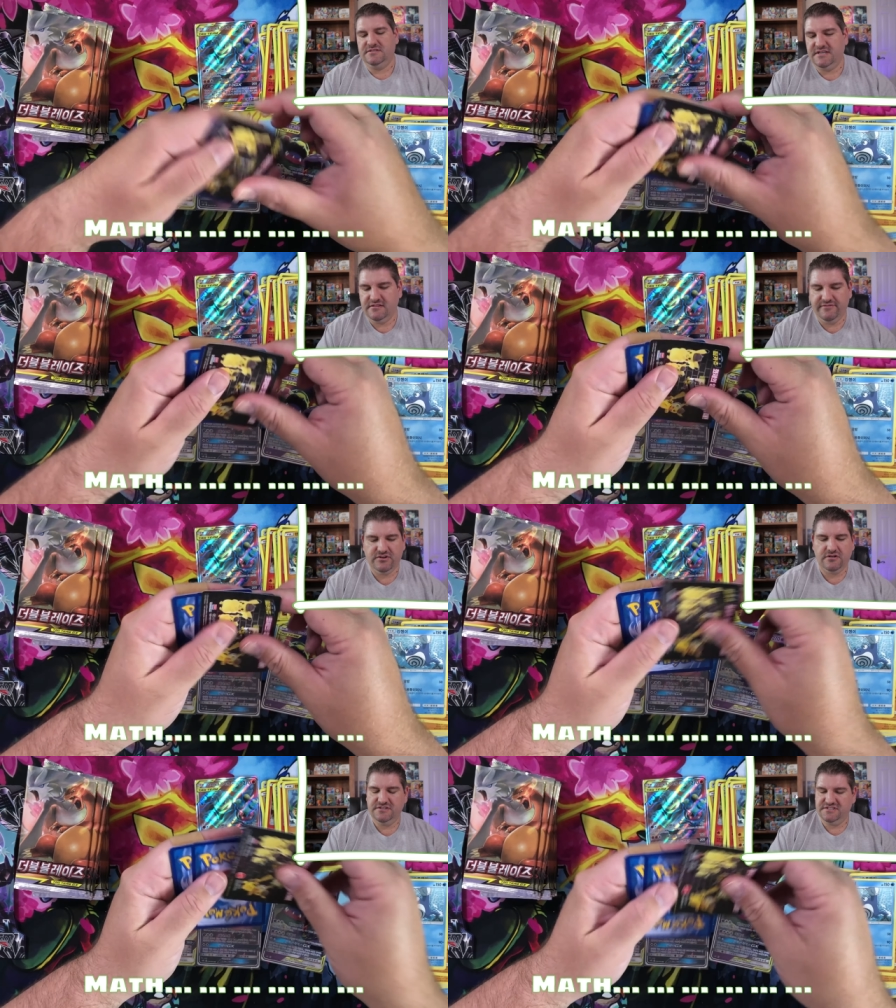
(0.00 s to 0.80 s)
ten,
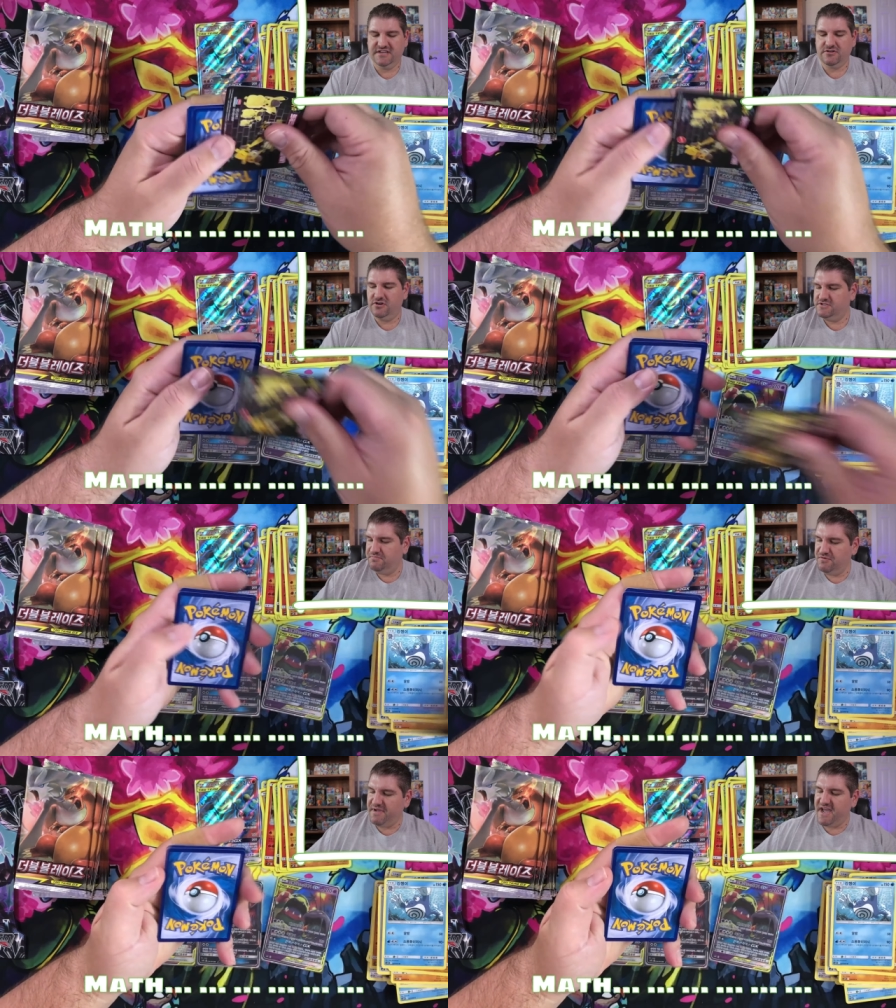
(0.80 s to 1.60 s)
eleven cards, ten cards
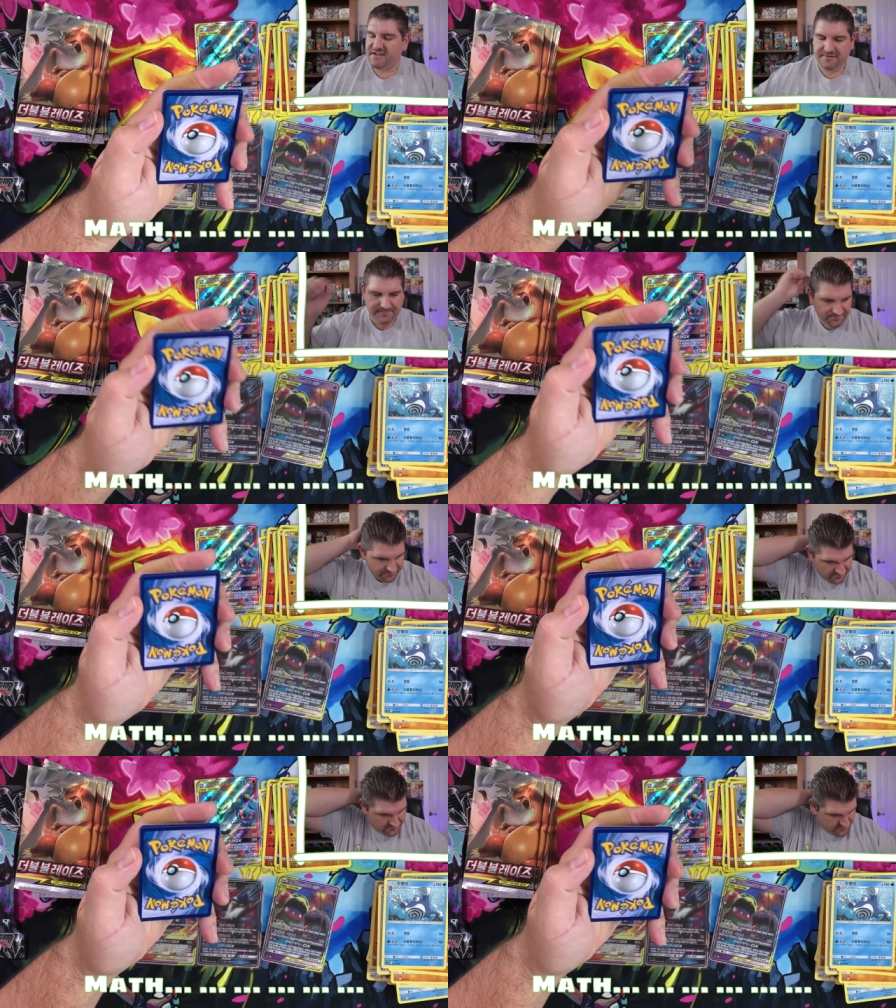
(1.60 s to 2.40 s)
per pack.
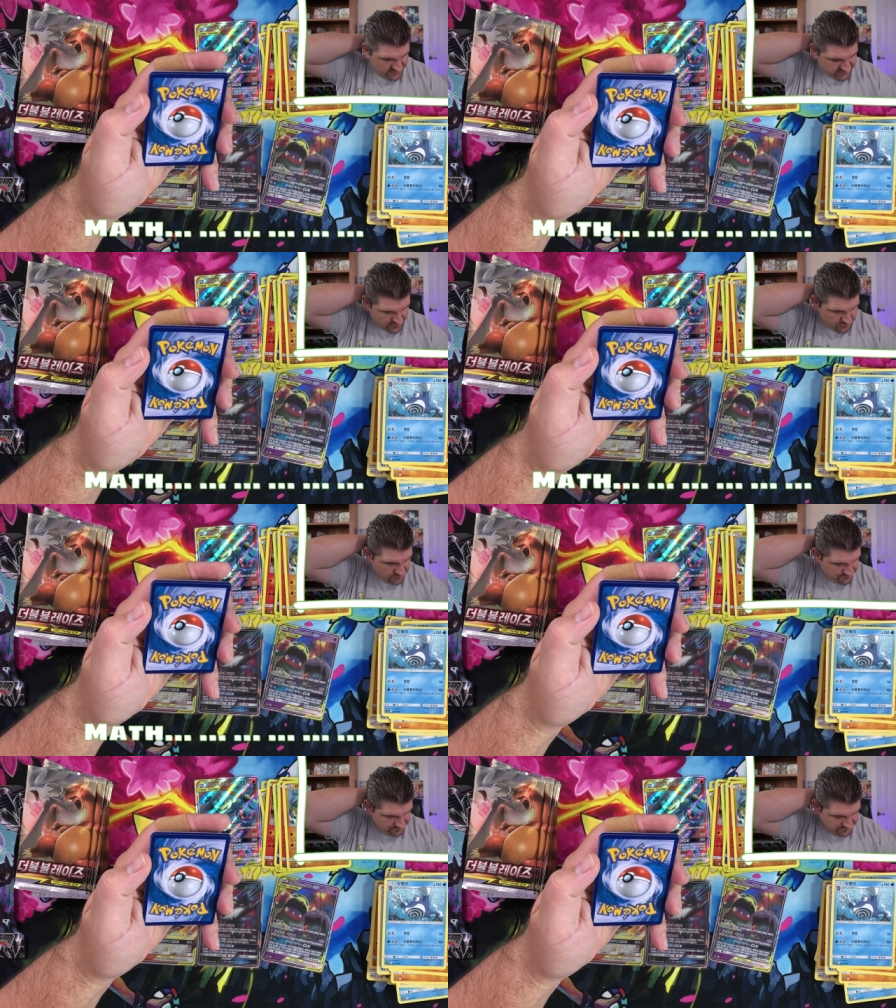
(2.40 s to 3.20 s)
So,